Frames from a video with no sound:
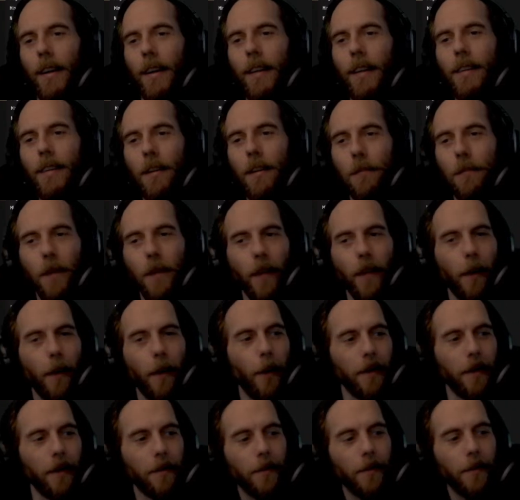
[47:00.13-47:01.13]
does feel that way
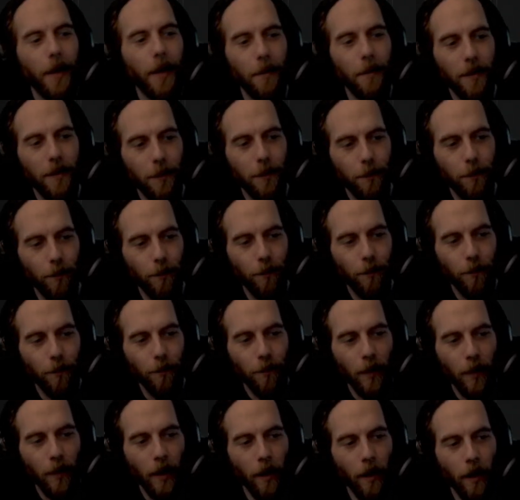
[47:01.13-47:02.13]
sometimes.
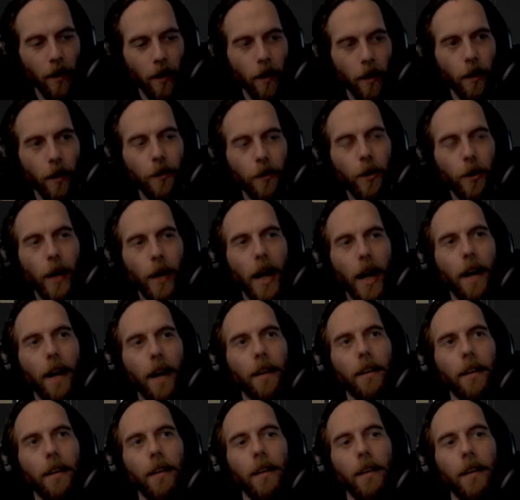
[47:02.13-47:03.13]
So, yeah,
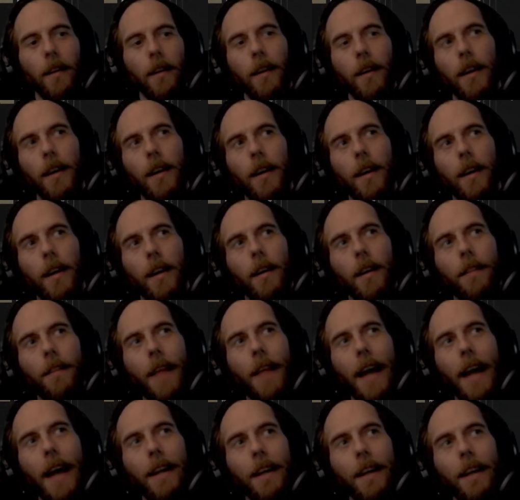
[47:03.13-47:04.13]

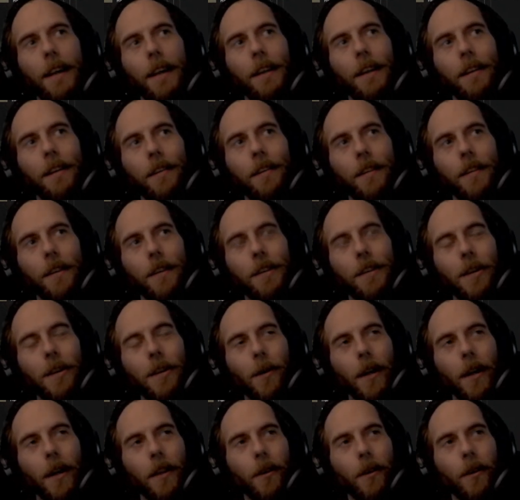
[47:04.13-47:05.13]
that is the
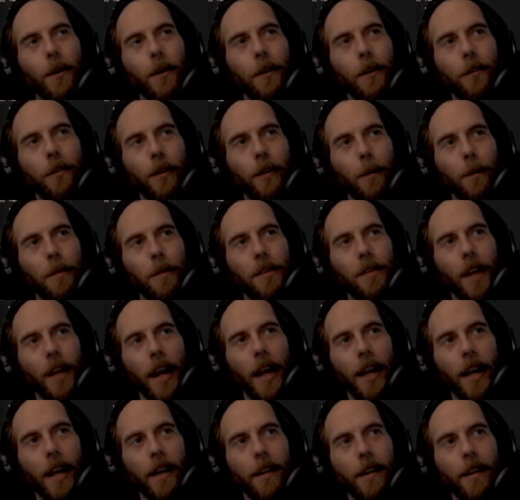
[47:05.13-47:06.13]
story of the crisp chips
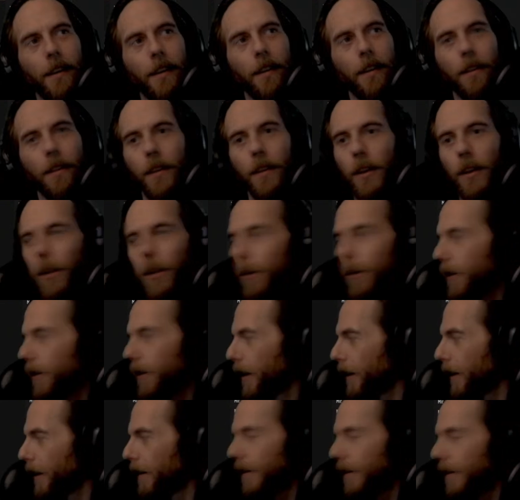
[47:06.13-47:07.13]
and the
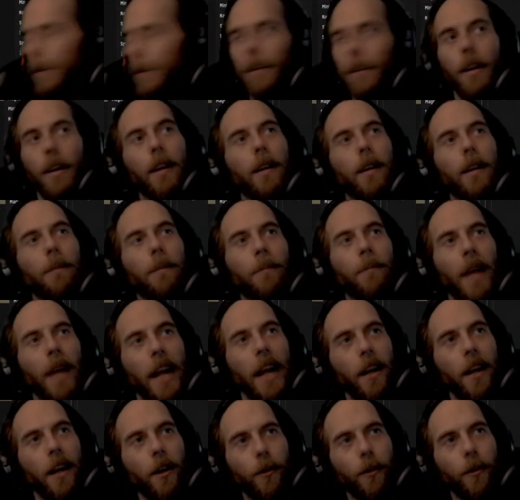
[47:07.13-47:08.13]
current
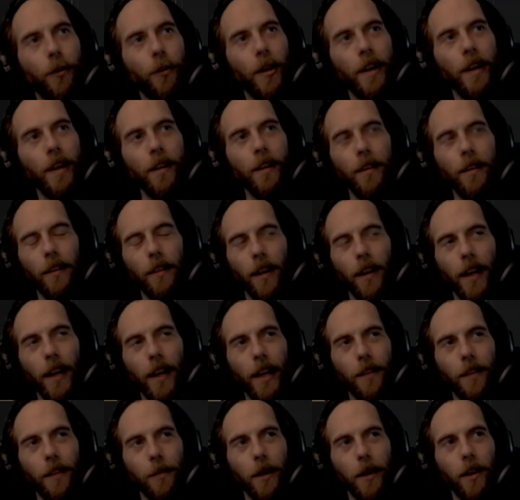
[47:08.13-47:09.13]
ARG, I
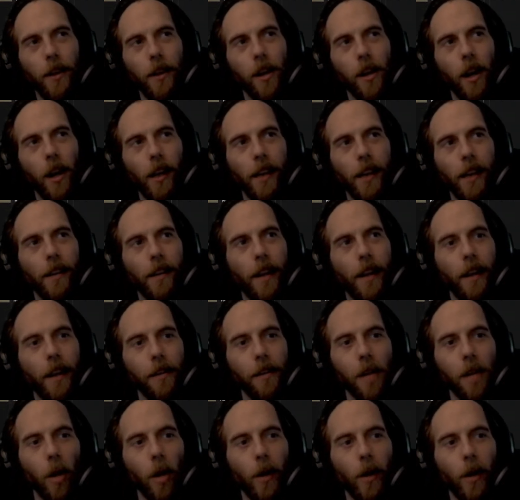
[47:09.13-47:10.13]
guess we could call it, that is
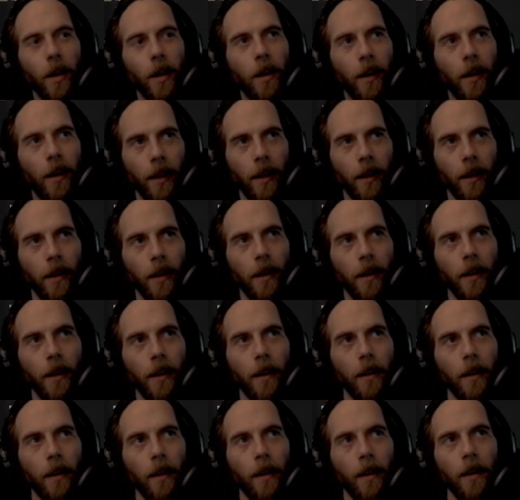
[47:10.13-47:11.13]
going on.
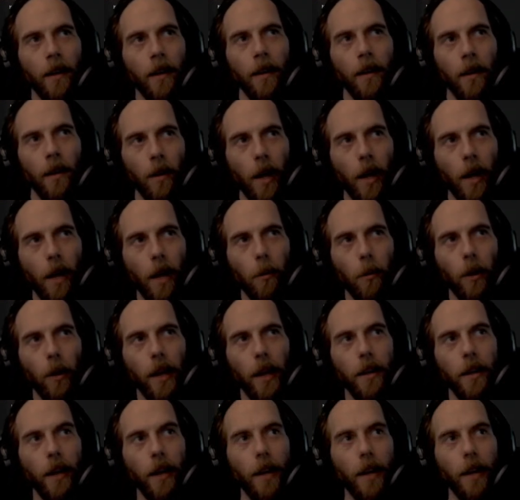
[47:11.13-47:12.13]
I will let
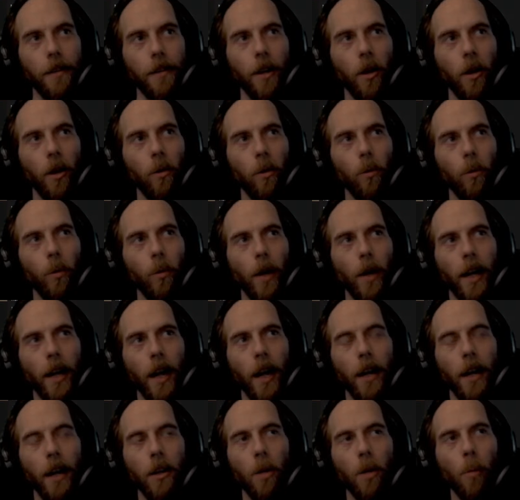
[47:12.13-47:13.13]
you guys know when
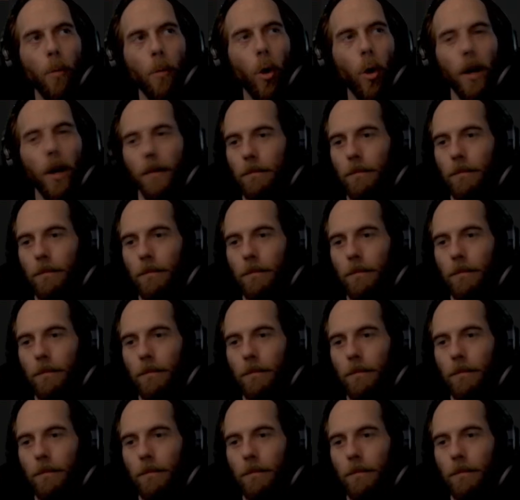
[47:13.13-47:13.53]
I know more.